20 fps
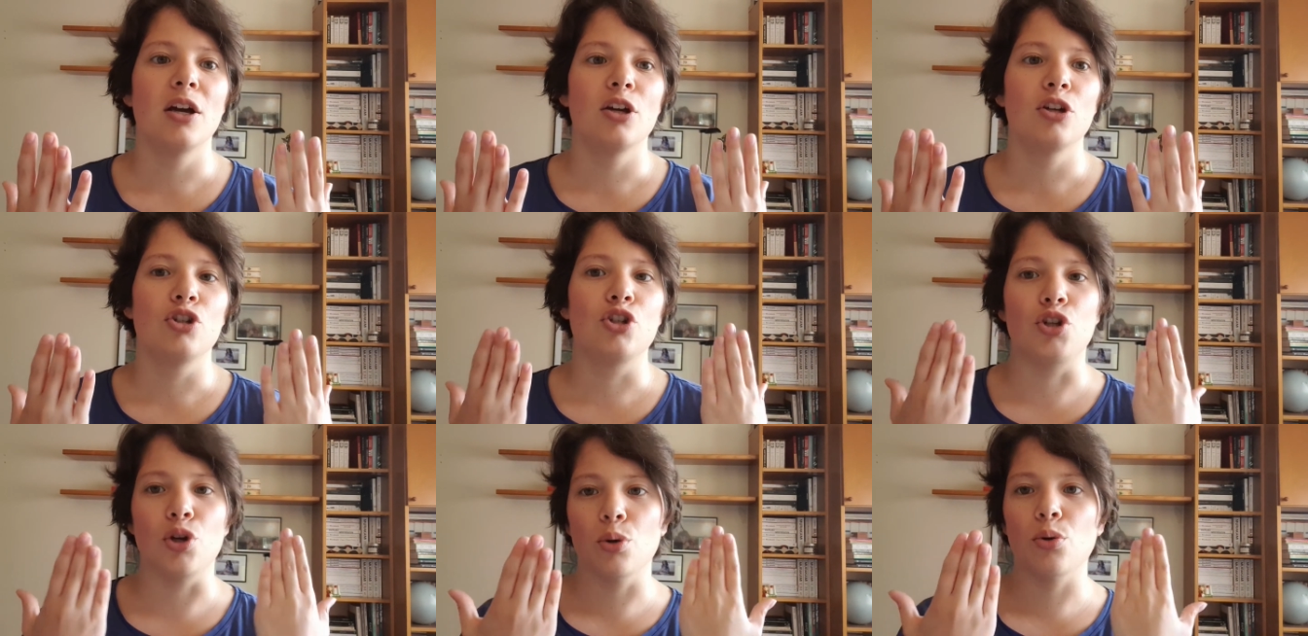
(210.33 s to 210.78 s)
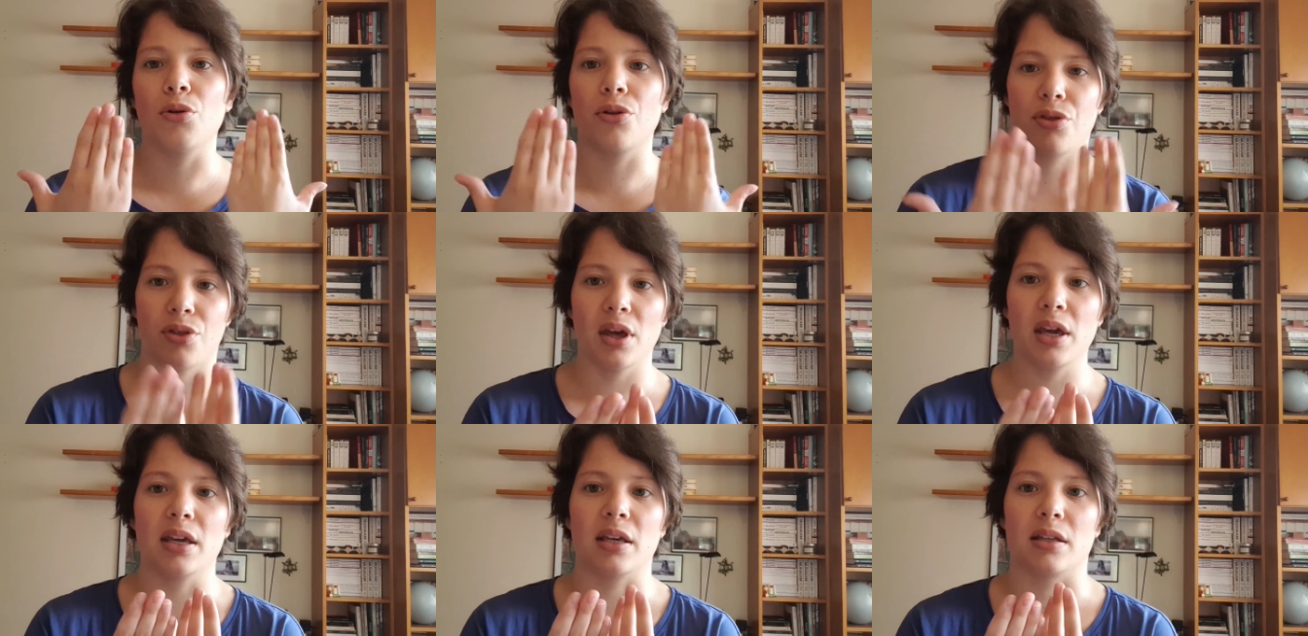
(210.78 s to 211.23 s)
2
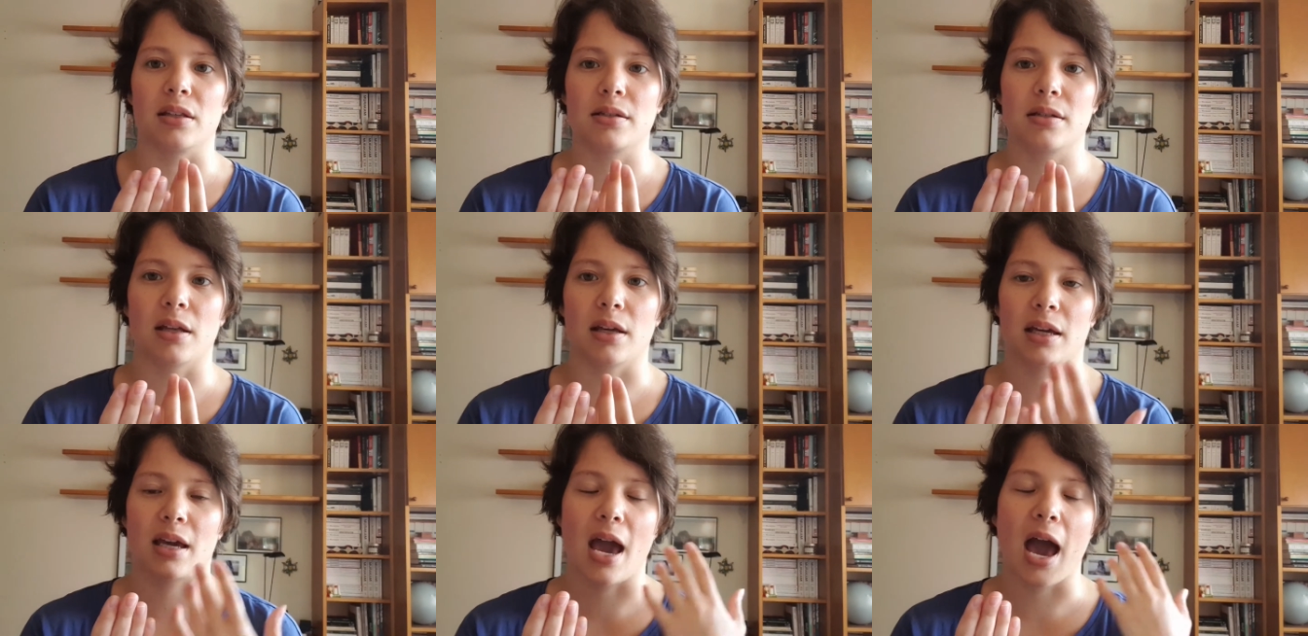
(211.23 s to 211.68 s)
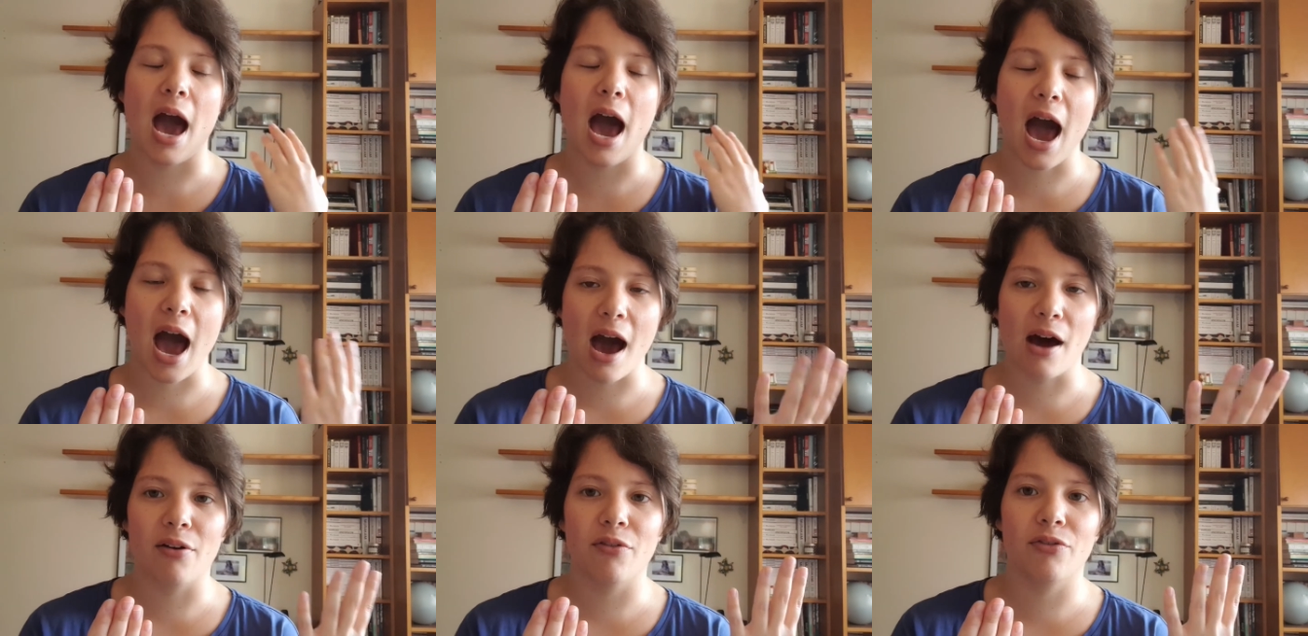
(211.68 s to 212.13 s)
things, like
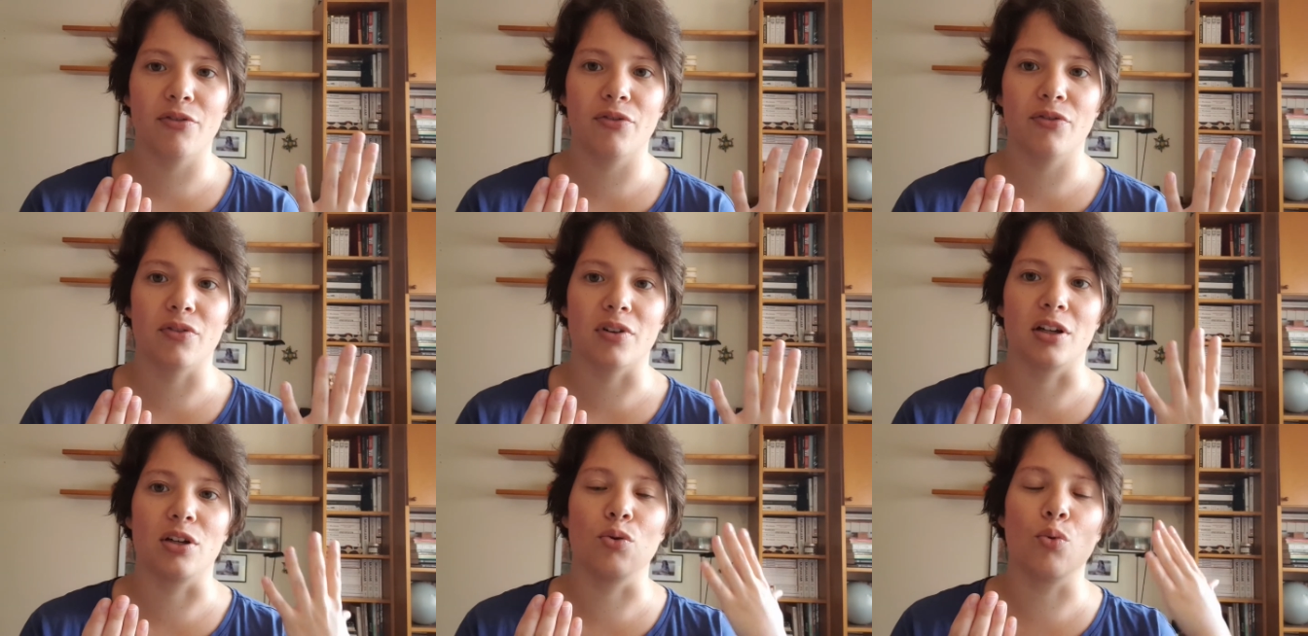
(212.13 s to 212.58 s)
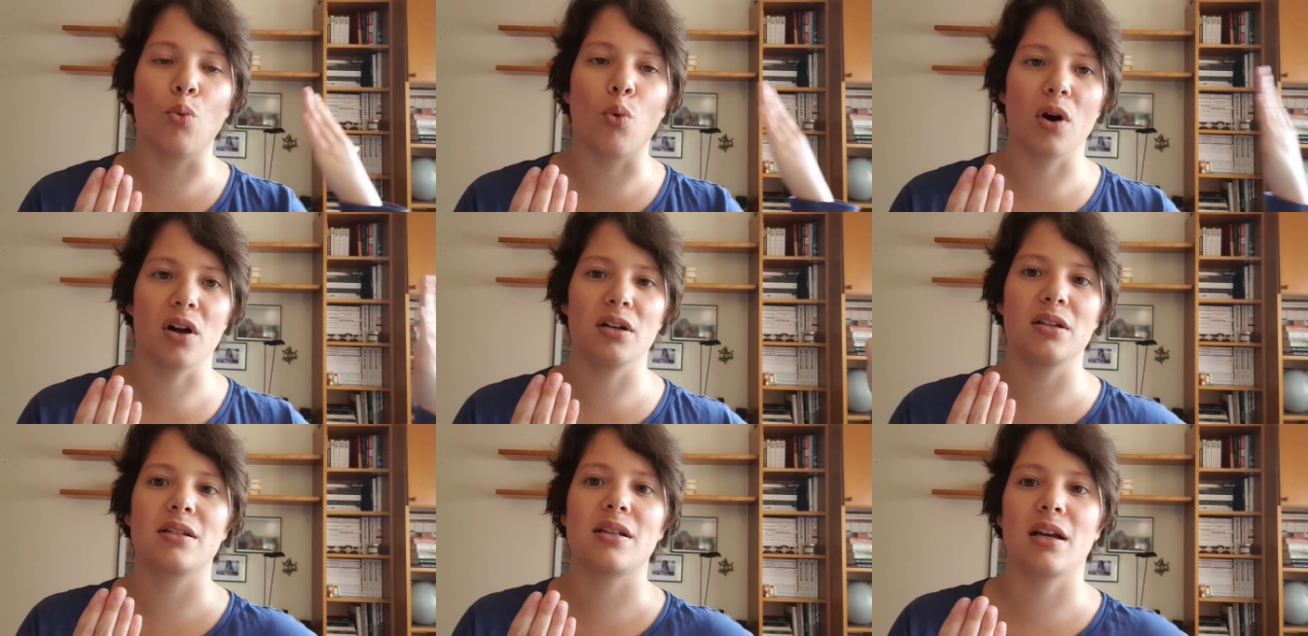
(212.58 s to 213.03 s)
half in
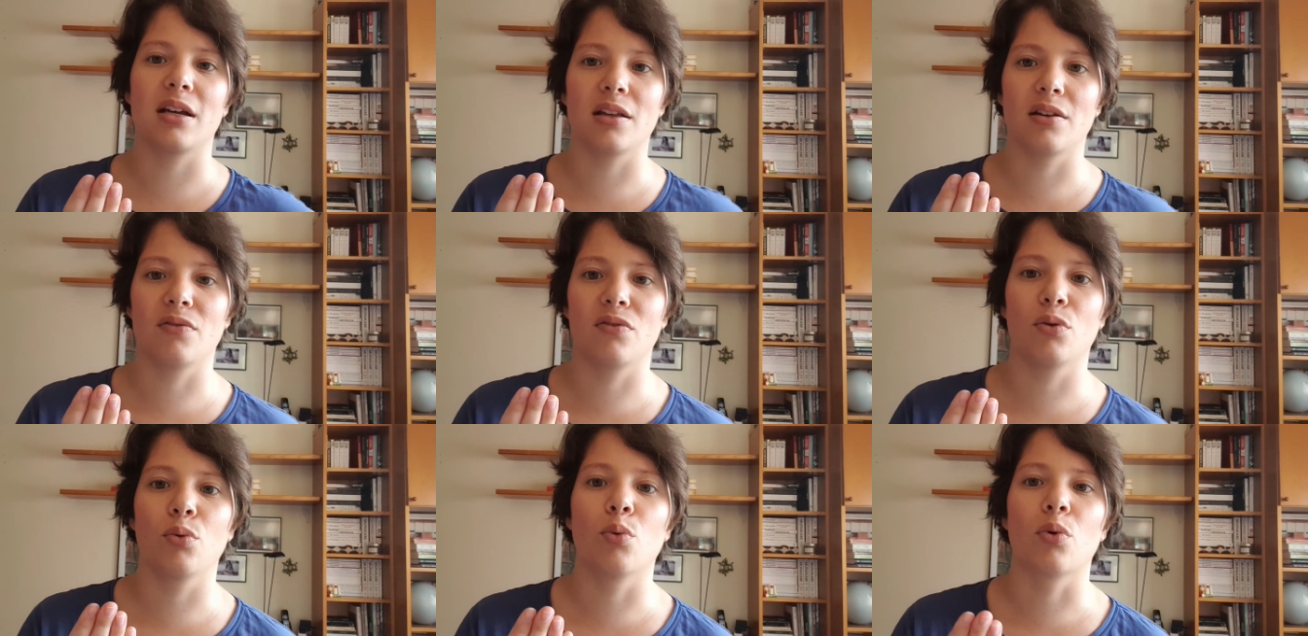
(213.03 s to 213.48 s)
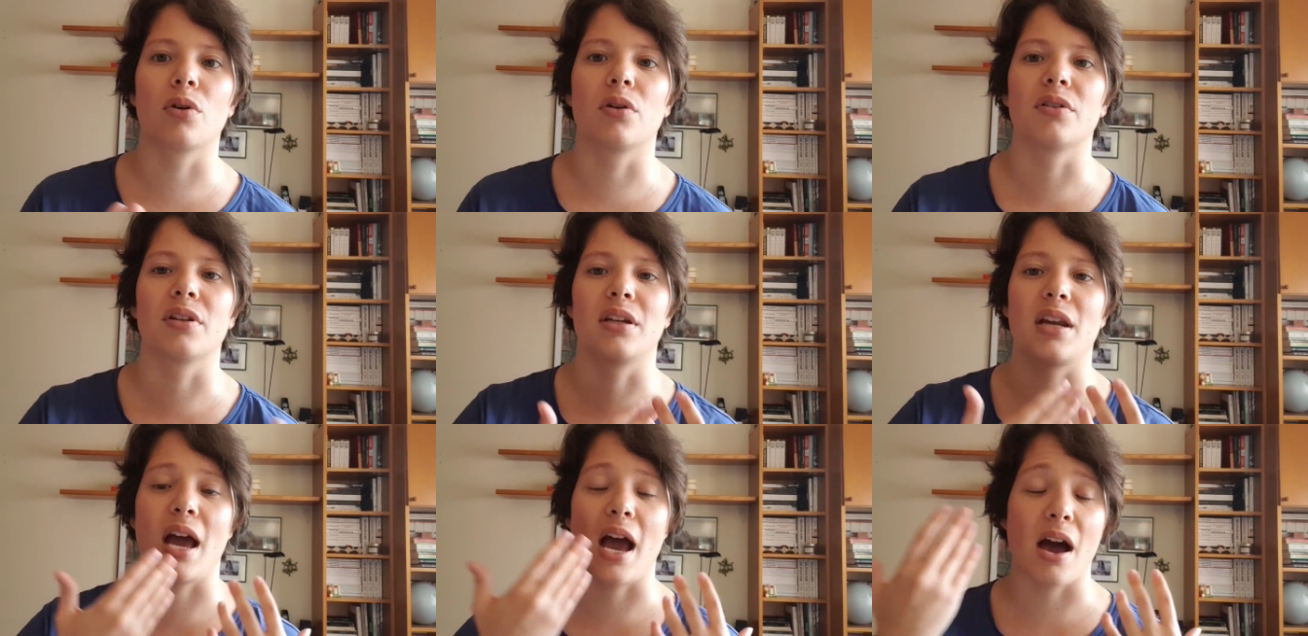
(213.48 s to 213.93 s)
one side of the world
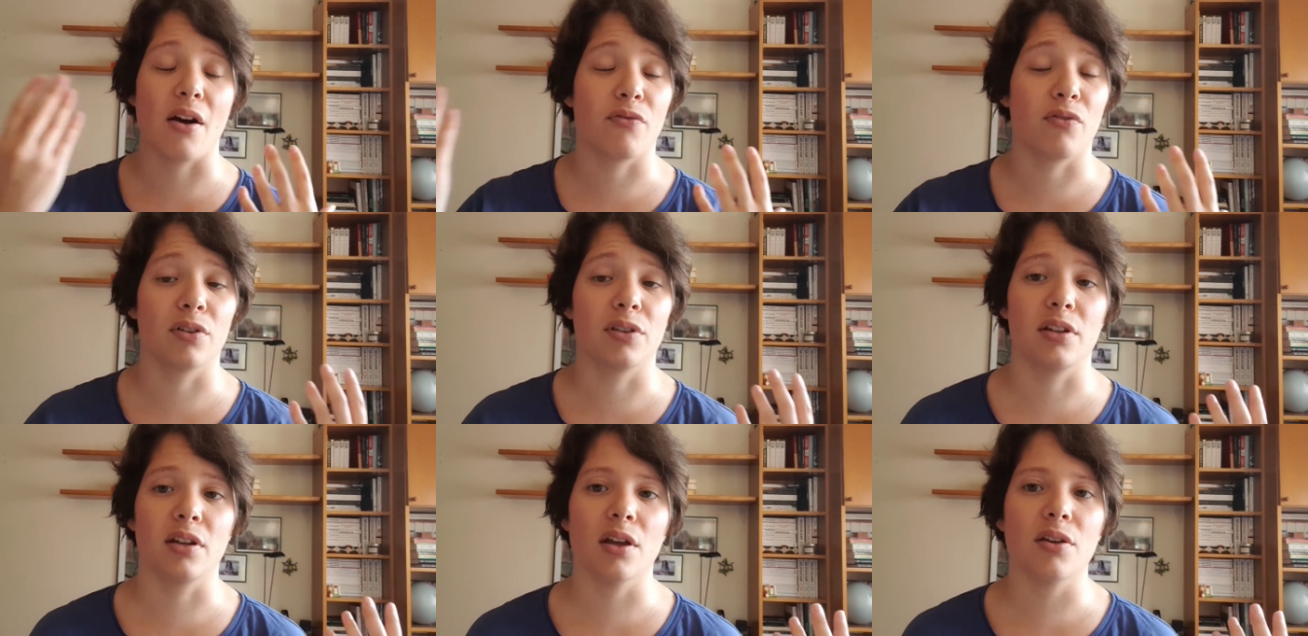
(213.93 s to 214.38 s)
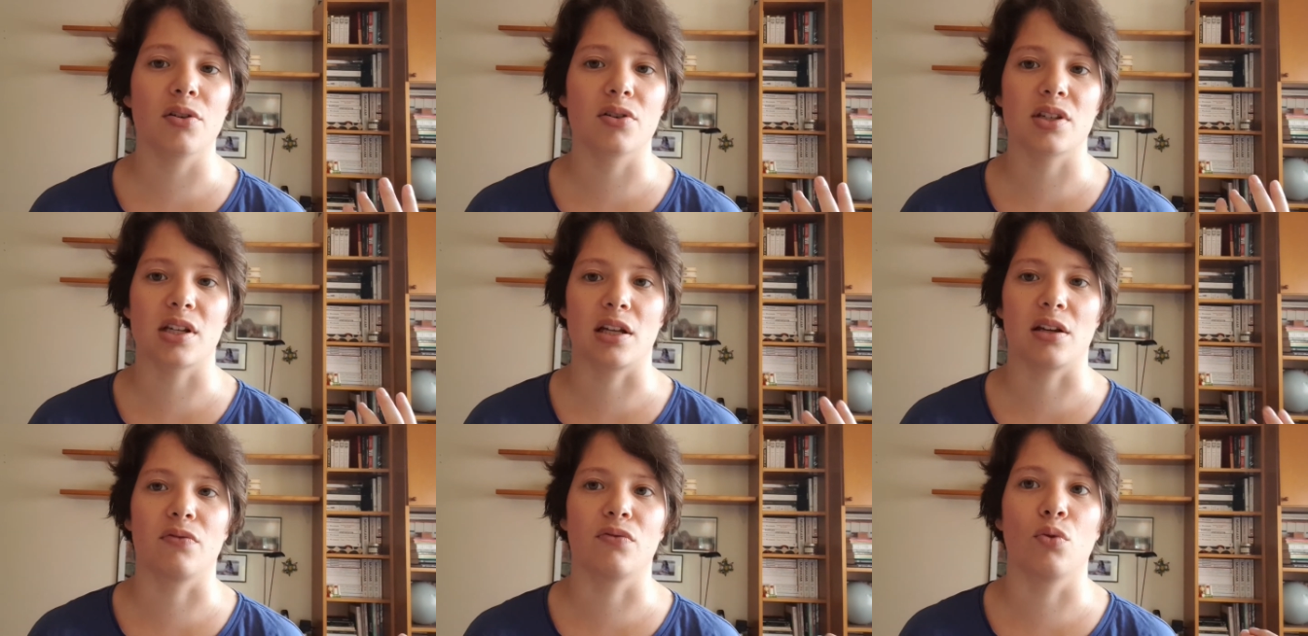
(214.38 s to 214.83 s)
and half on the other
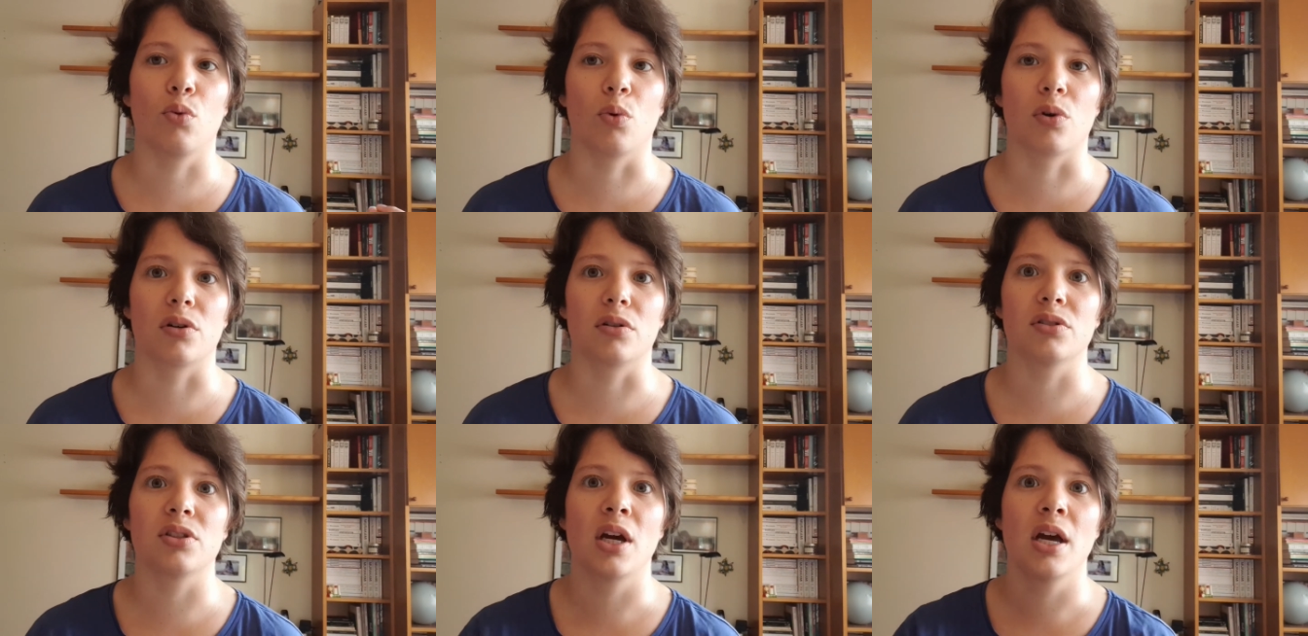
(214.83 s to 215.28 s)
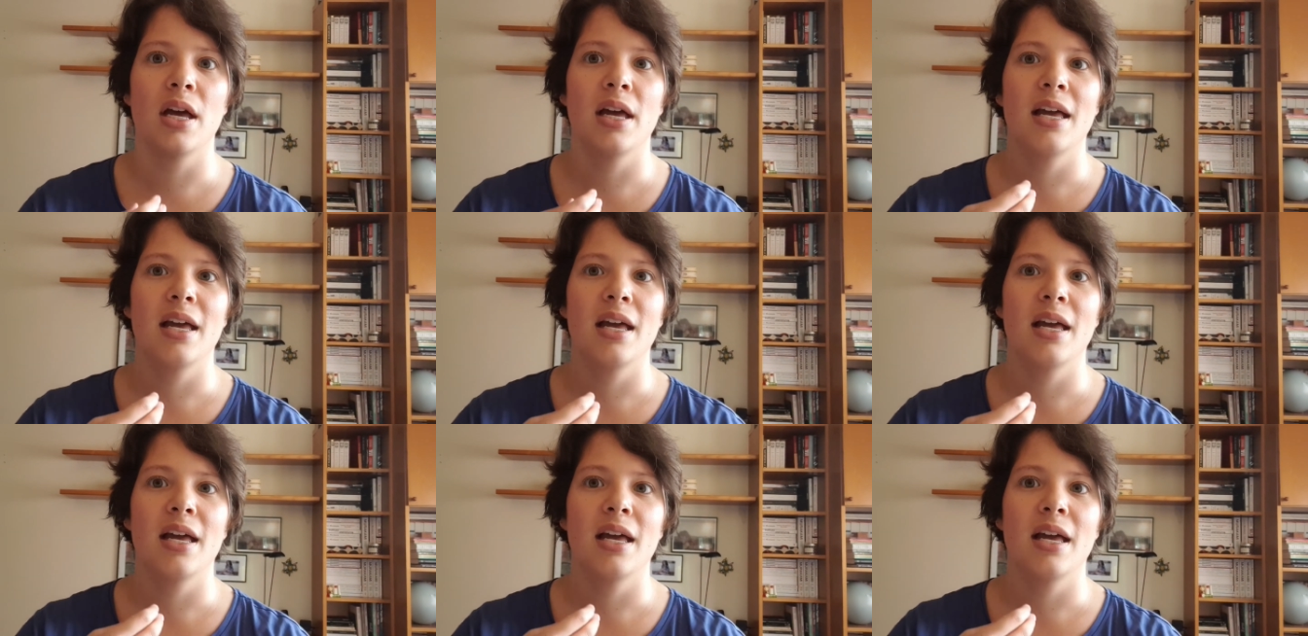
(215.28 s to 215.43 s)
side of the world,